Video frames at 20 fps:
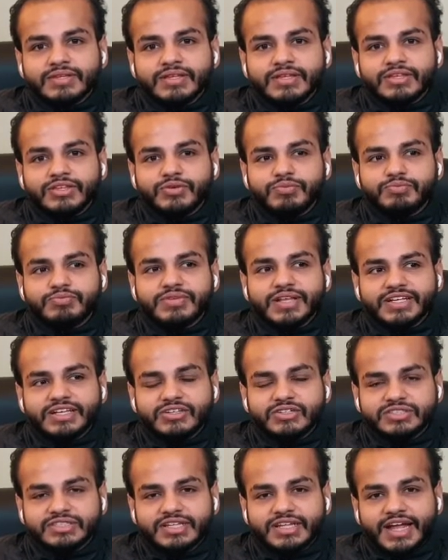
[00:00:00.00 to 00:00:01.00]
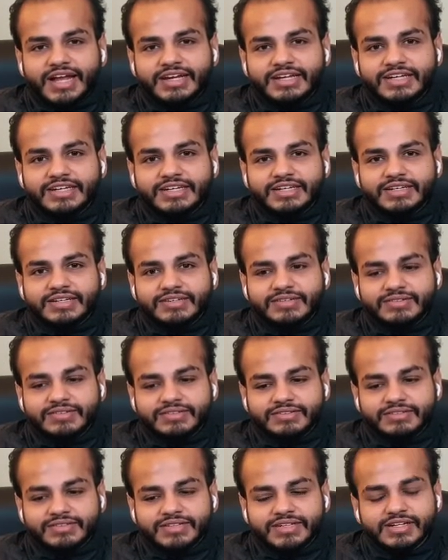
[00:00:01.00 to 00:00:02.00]
you're slightly
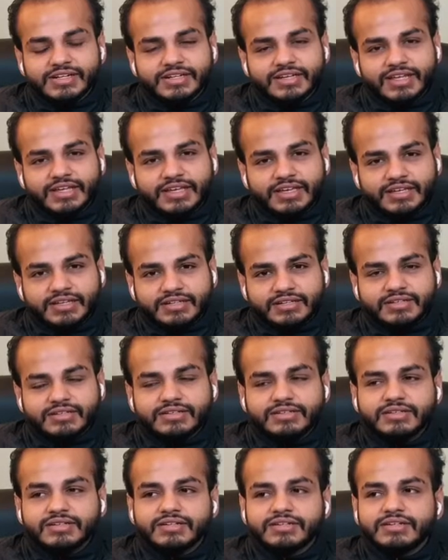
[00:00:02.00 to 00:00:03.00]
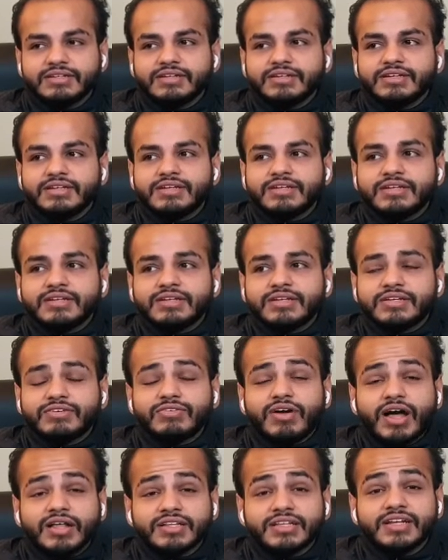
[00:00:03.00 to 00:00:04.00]
tilting it
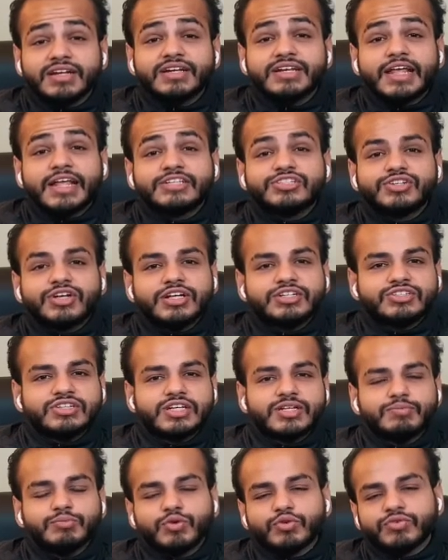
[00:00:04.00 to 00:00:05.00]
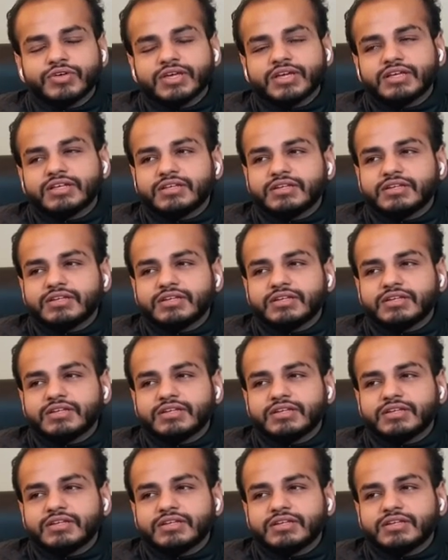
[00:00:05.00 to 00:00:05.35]
rather than tangentially moving it.